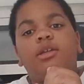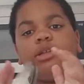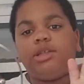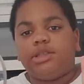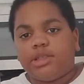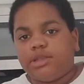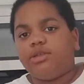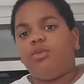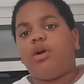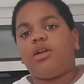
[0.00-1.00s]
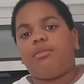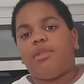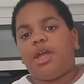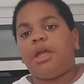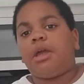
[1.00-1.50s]
These, if you wanna
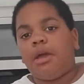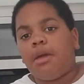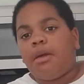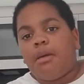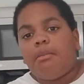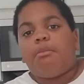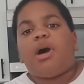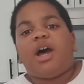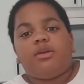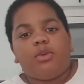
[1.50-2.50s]
make my